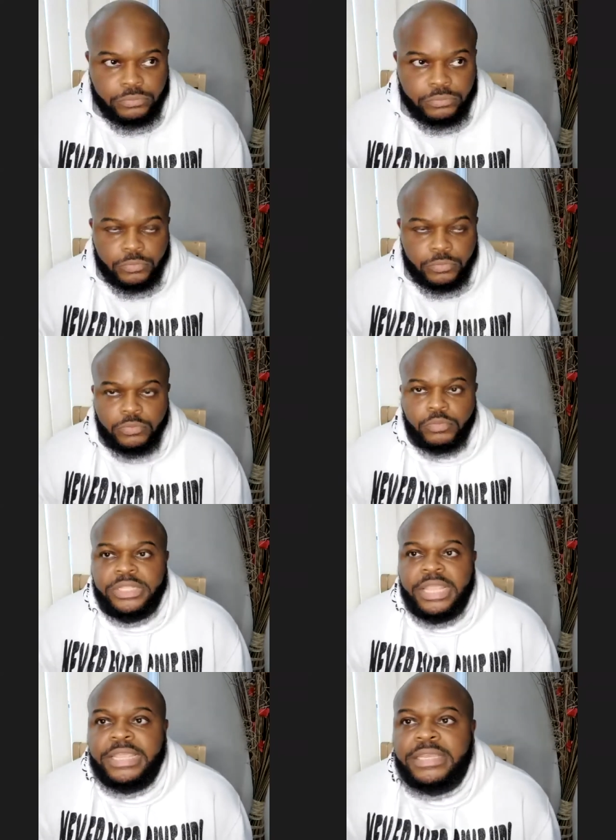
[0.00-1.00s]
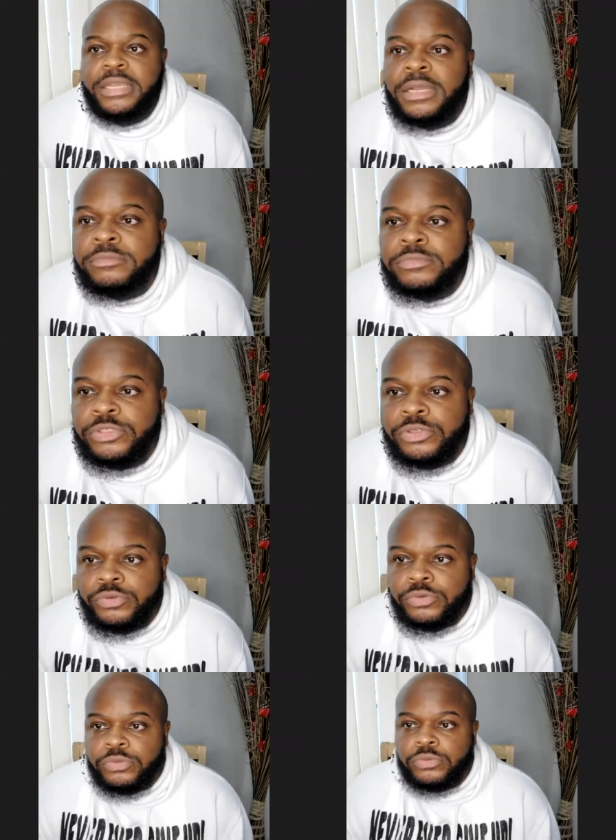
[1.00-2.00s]
when they come
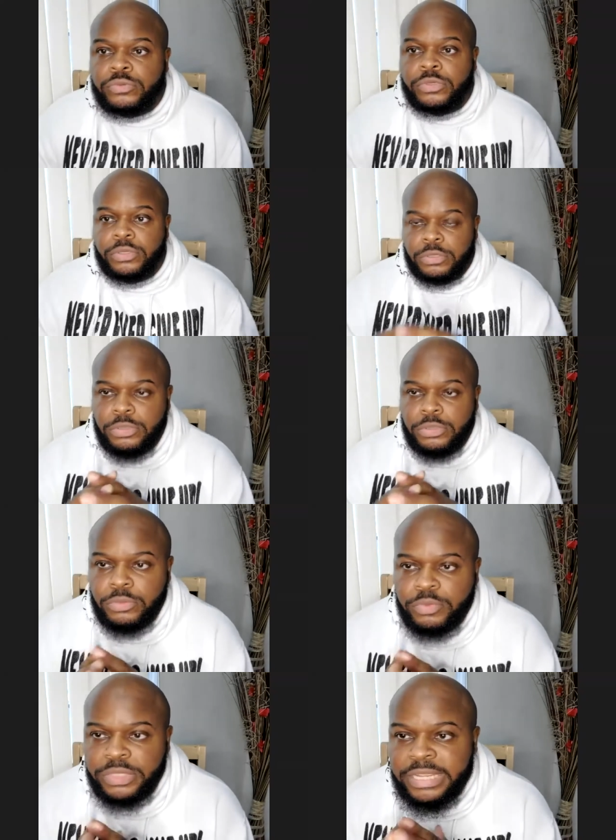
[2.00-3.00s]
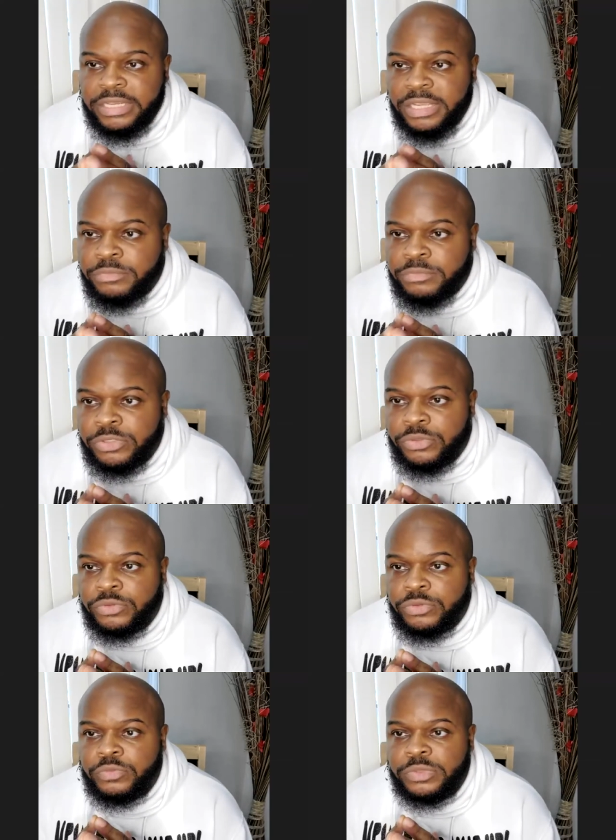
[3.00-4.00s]
to when they come
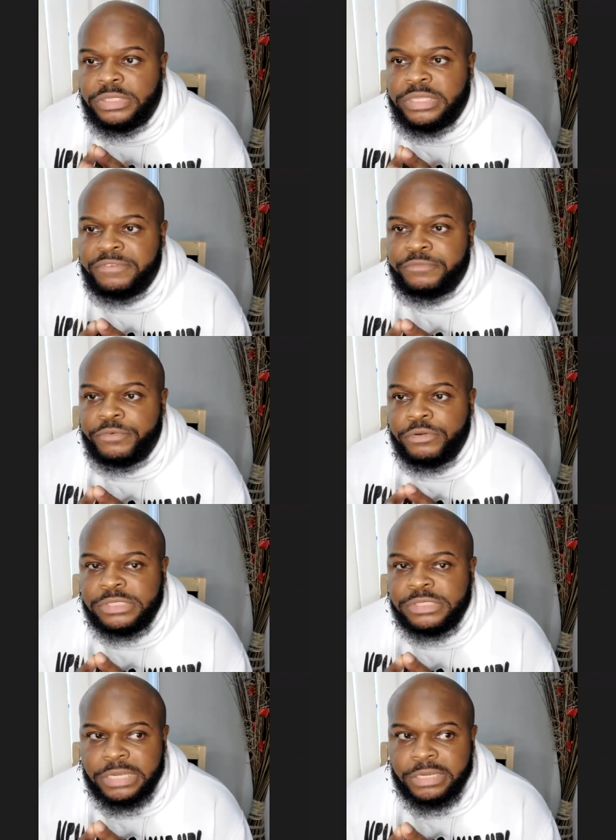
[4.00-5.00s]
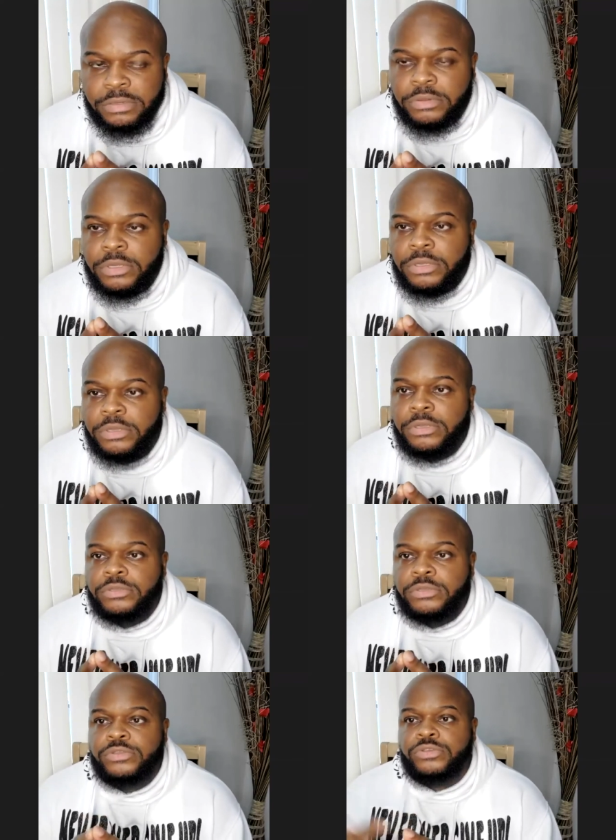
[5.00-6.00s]
to the death row cell
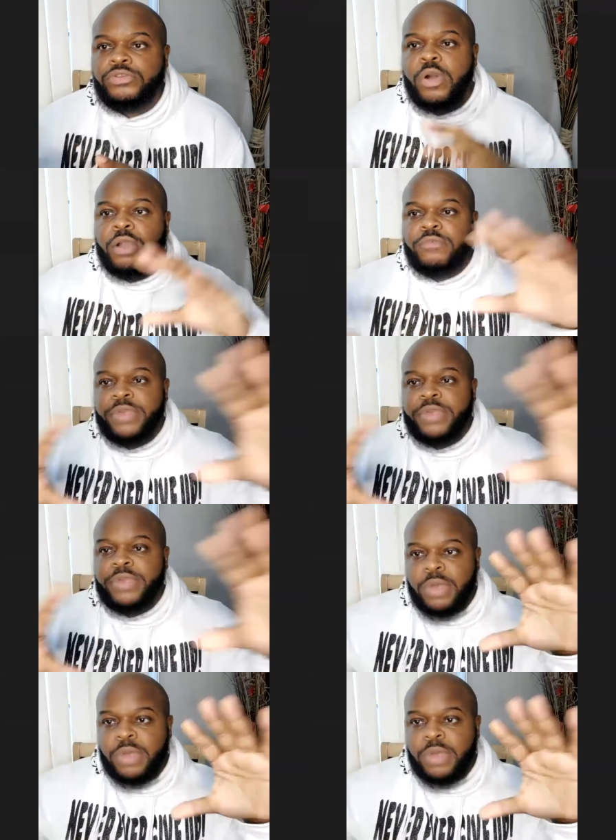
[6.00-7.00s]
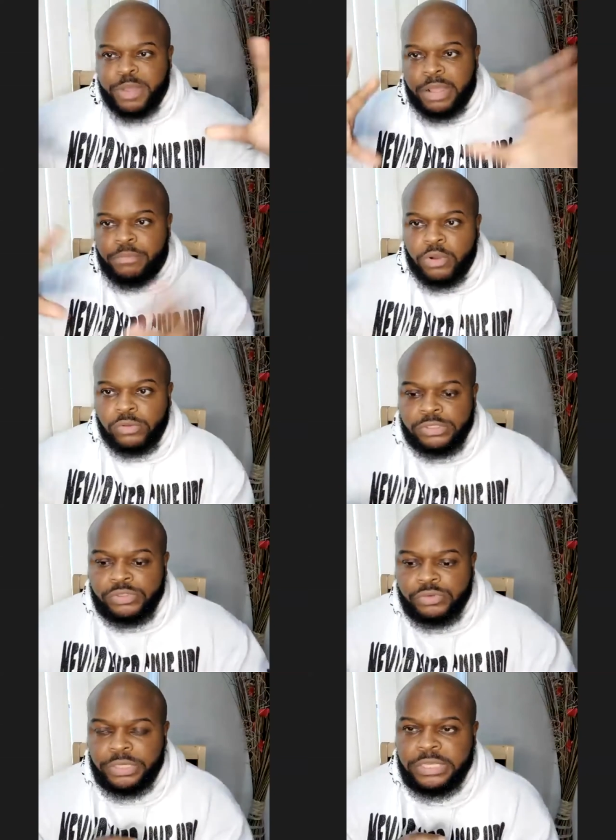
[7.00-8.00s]
you already watched by a
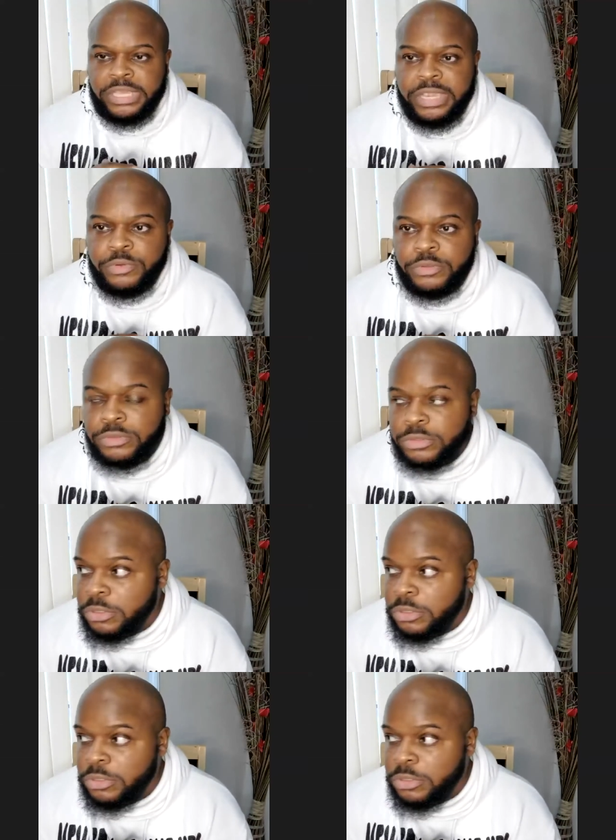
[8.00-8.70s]
multitude of cameras